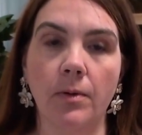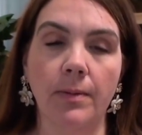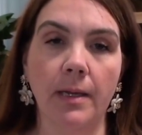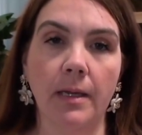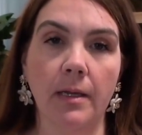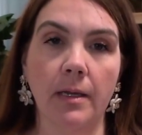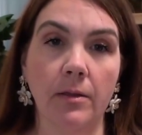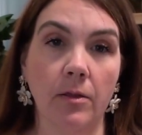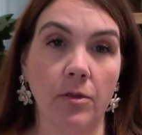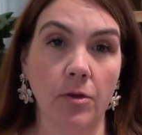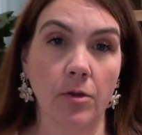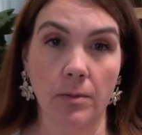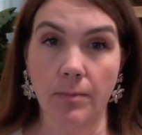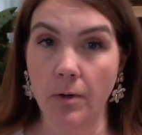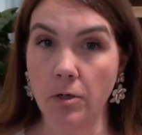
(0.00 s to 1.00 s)
be the
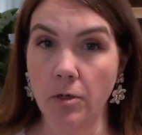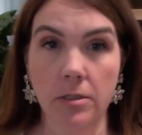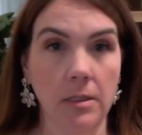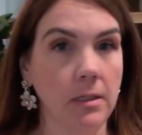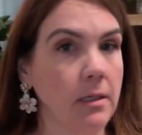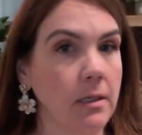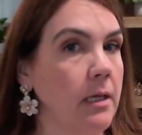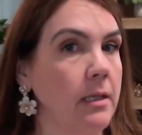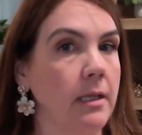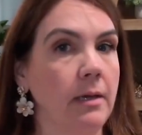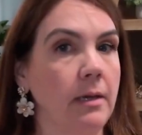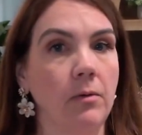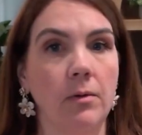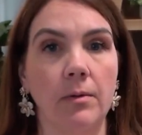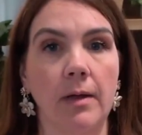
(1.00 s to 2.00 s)
3rd person and they
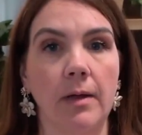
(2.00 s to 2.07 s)
will